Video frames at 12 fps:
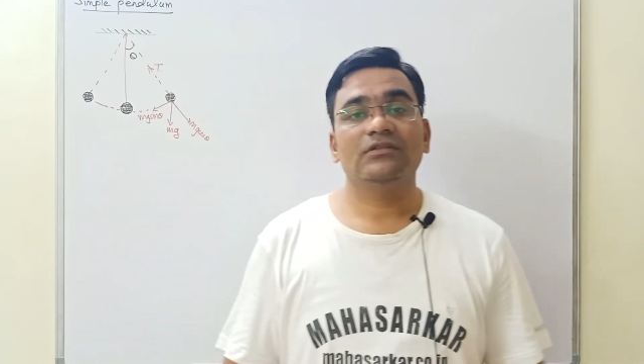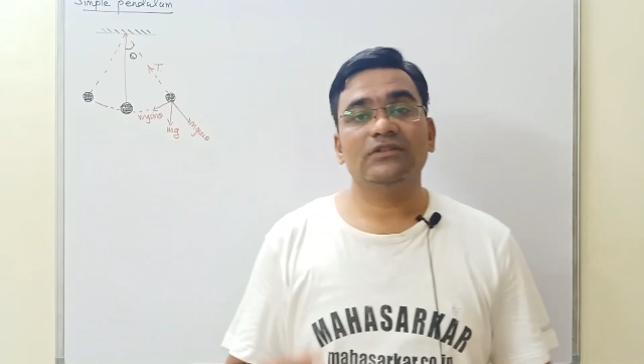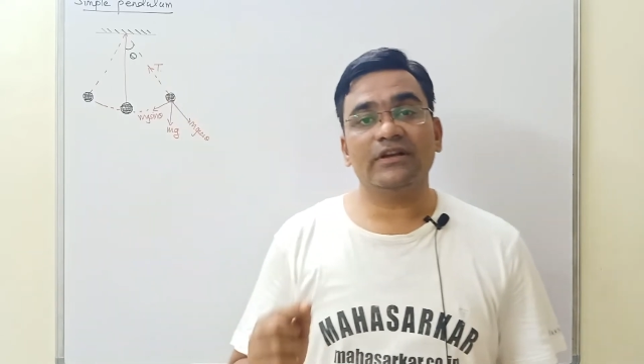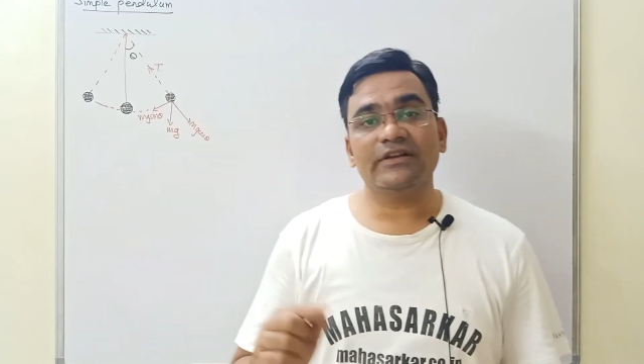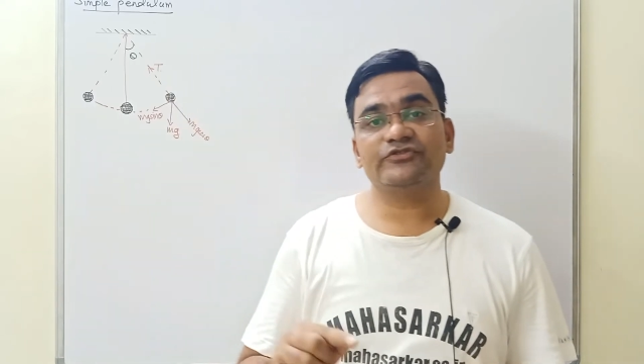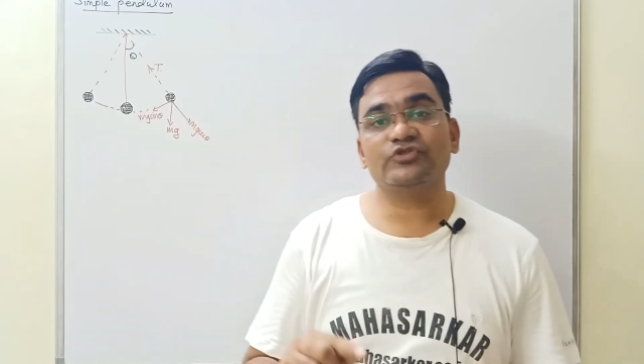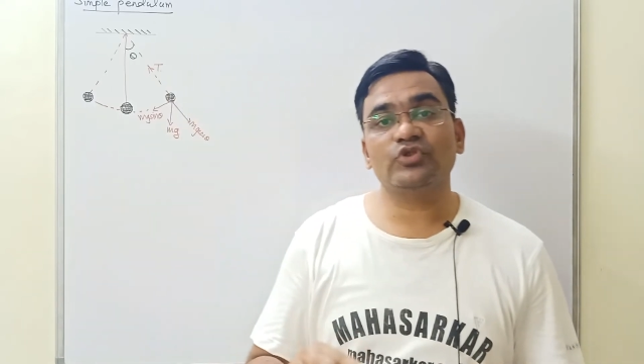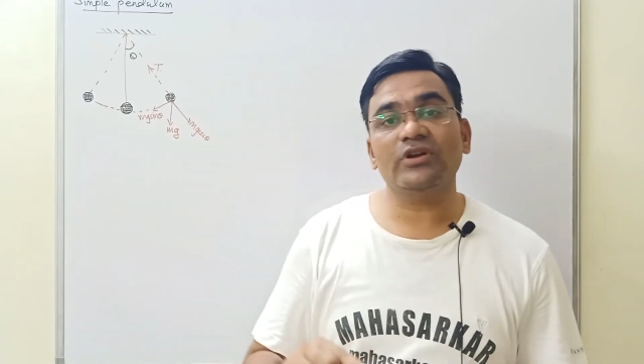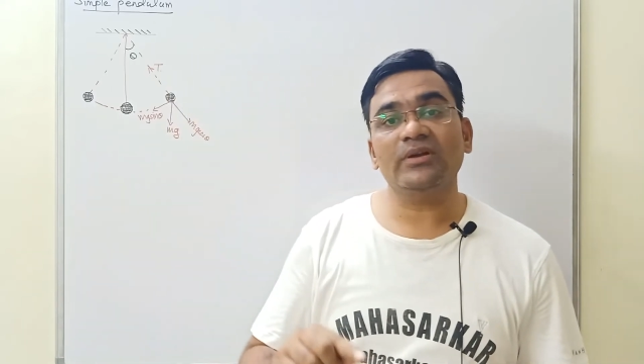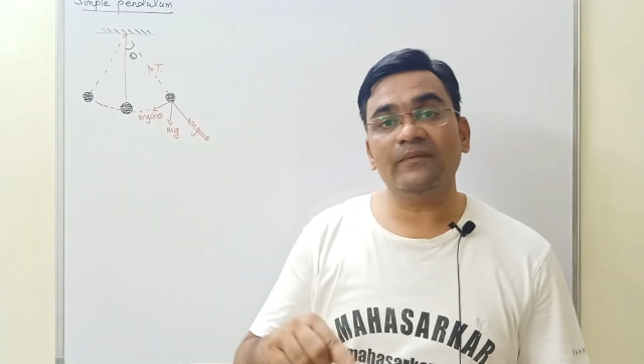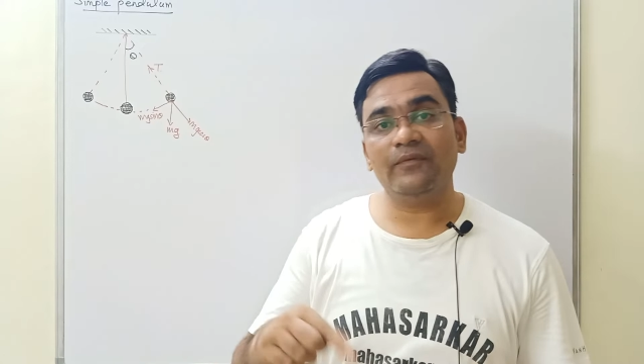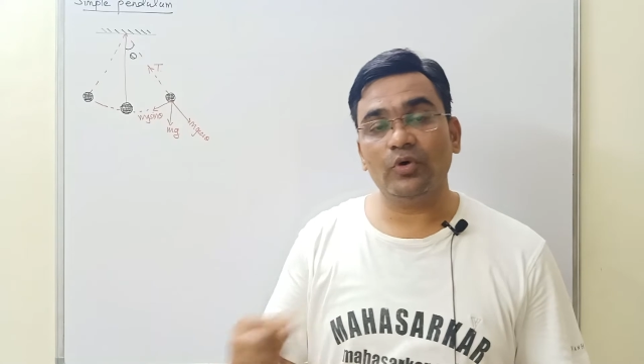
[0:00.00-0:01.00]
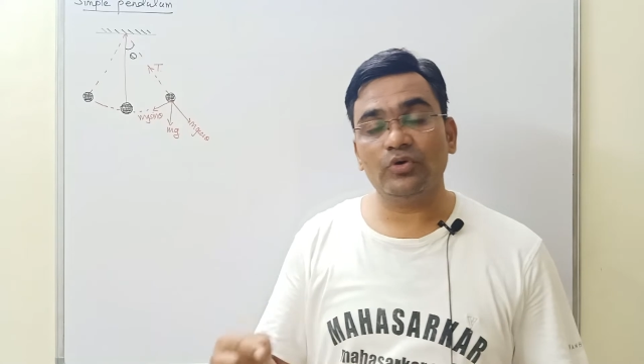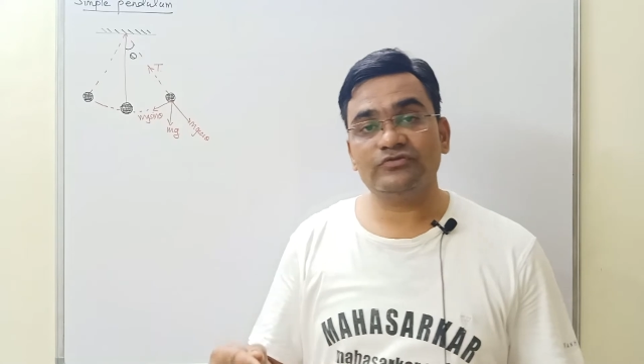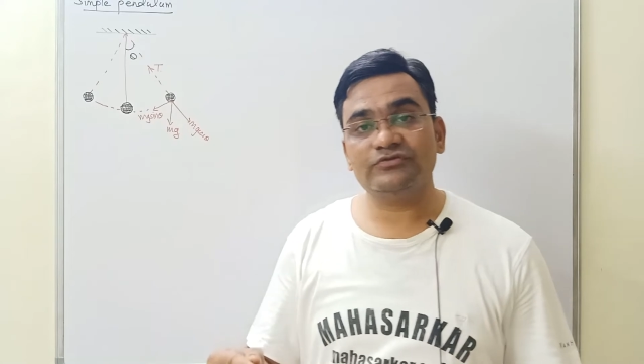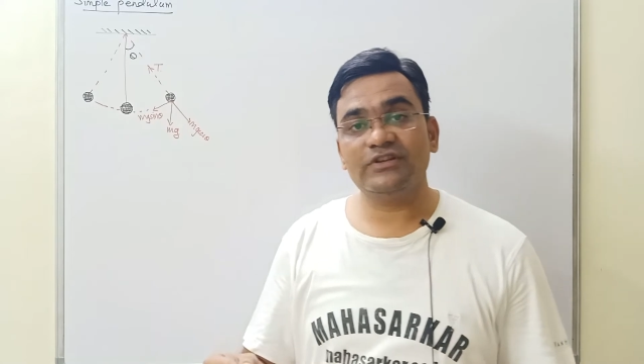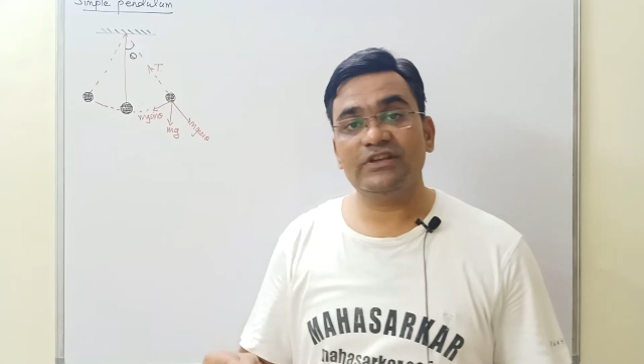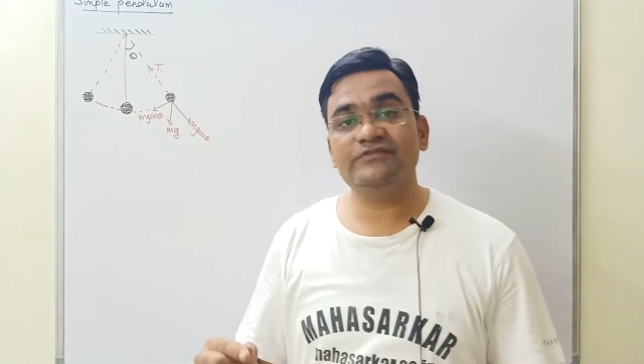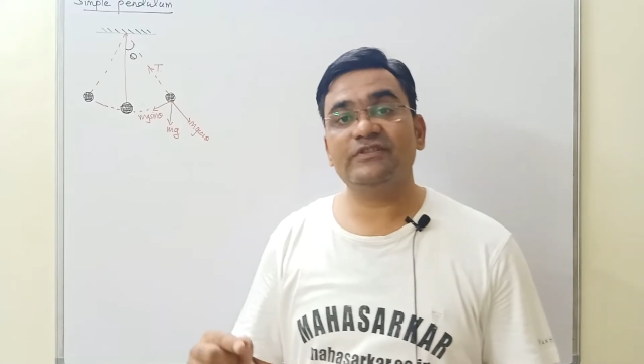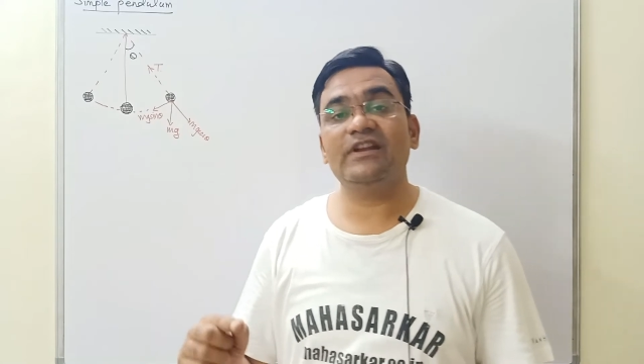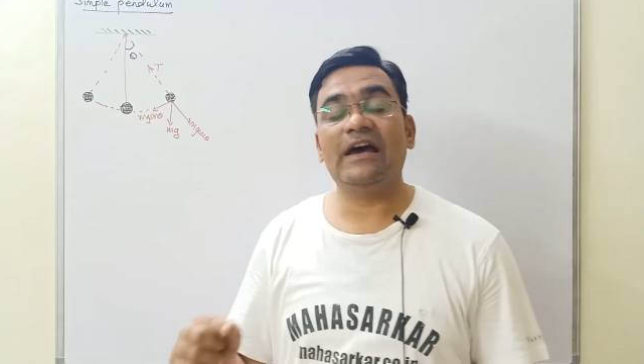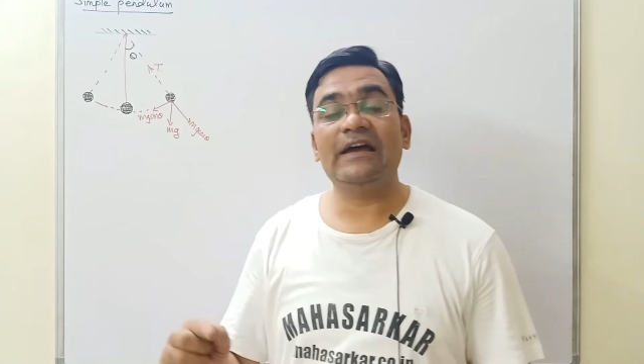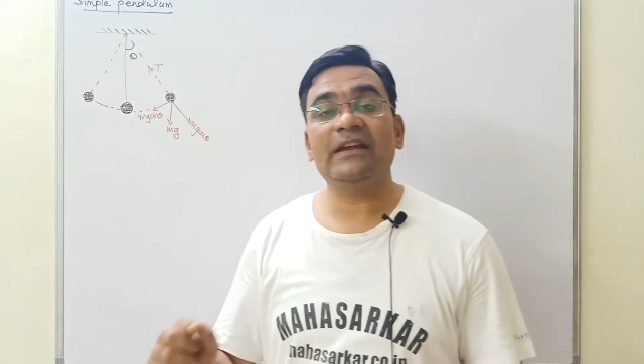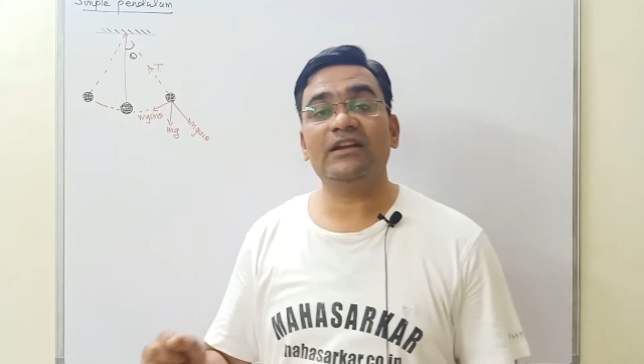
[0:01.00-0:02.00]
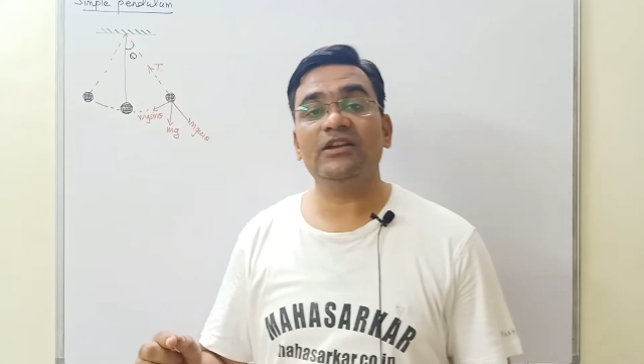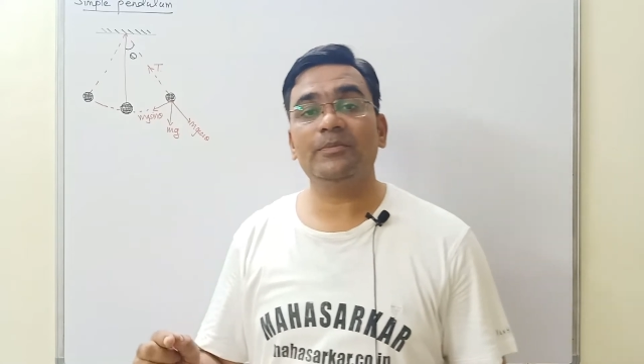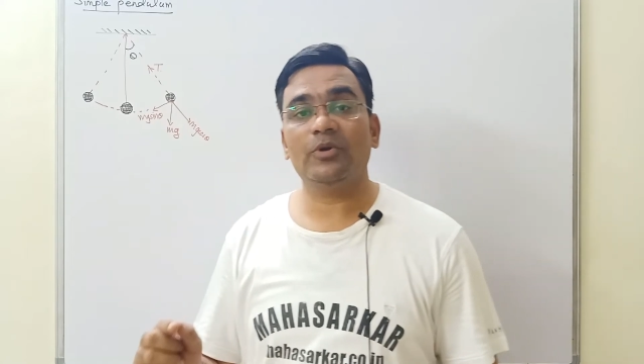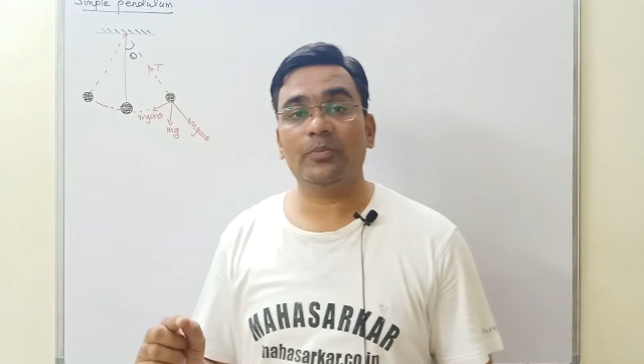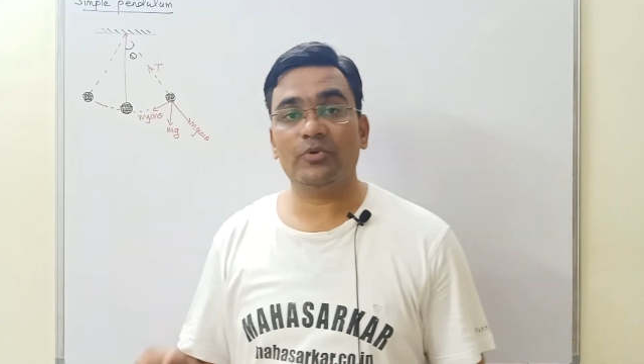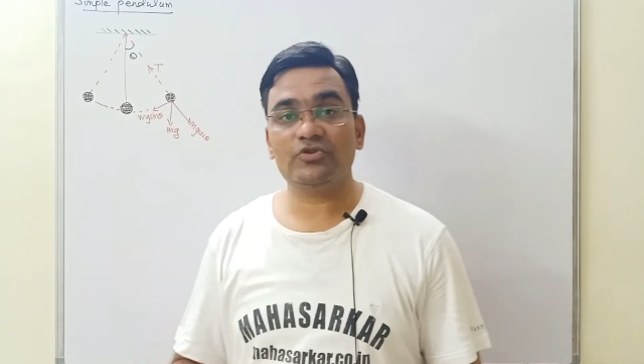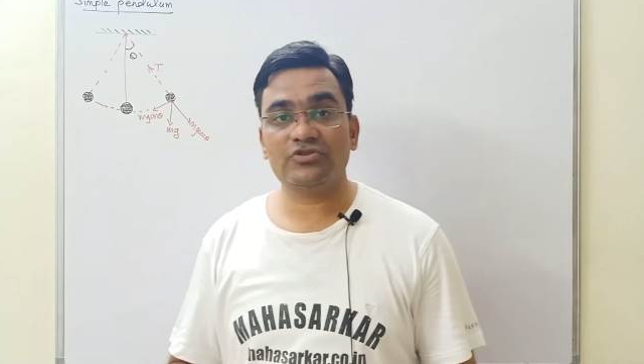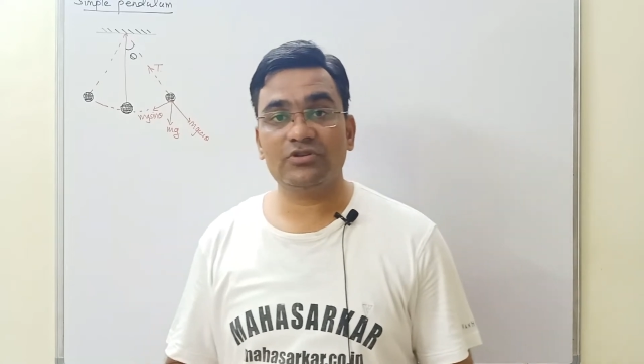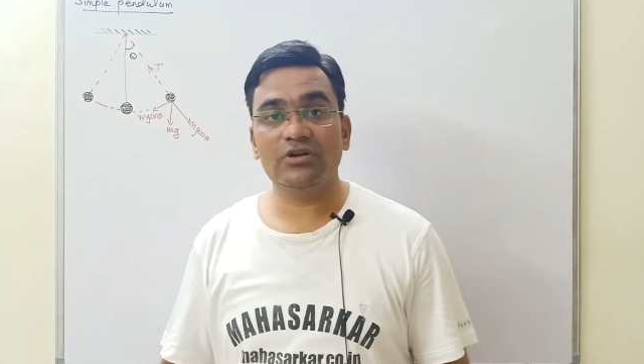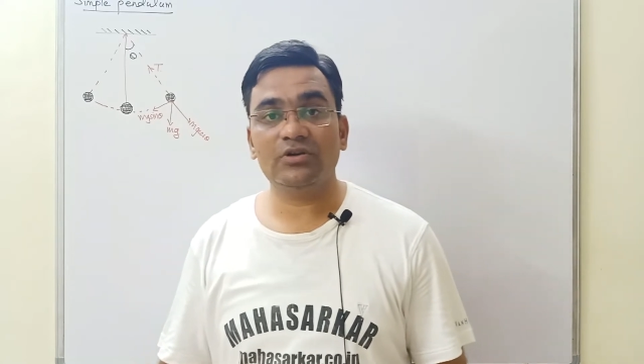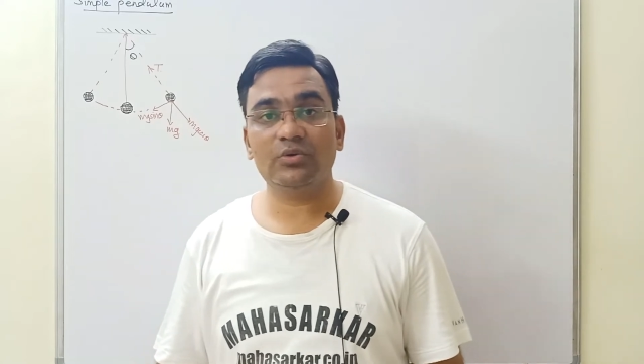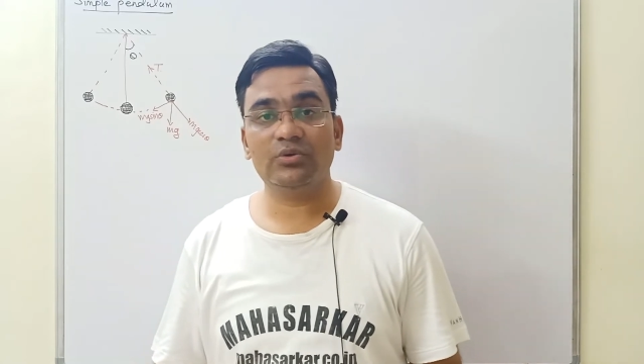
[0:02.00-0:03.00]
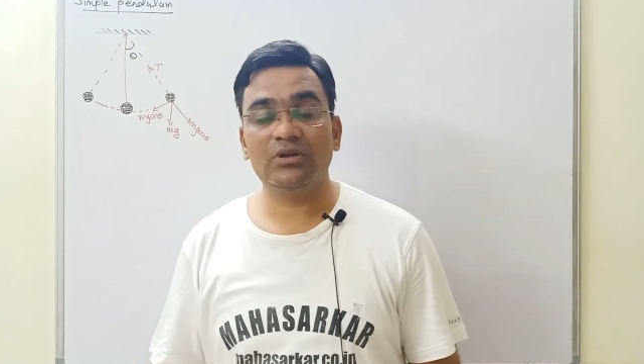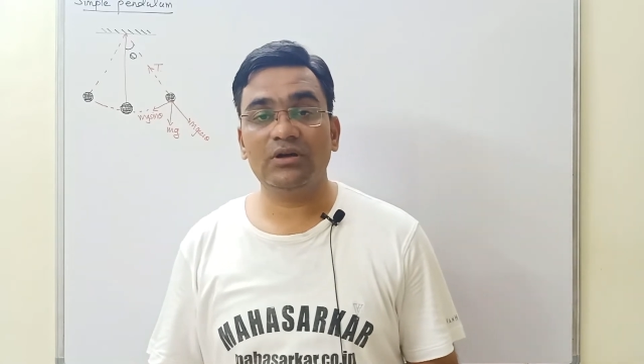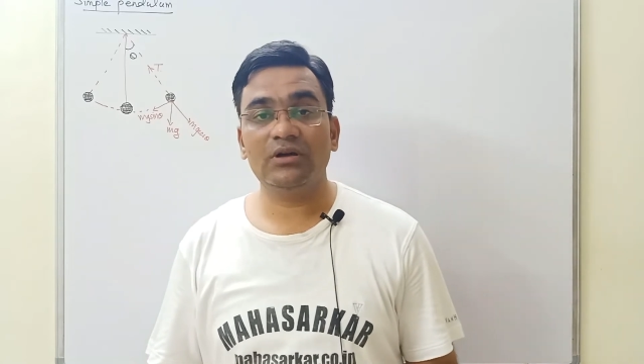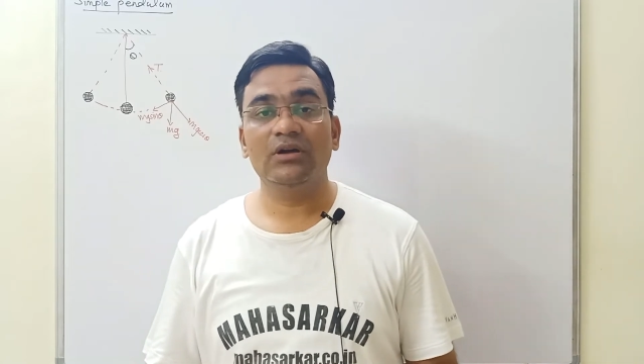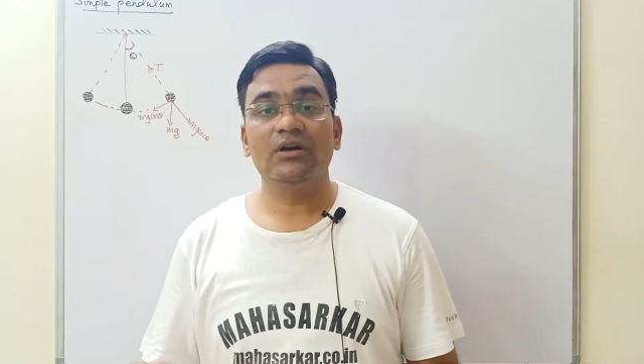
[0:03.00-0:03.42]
the restoring force is directly proportional to the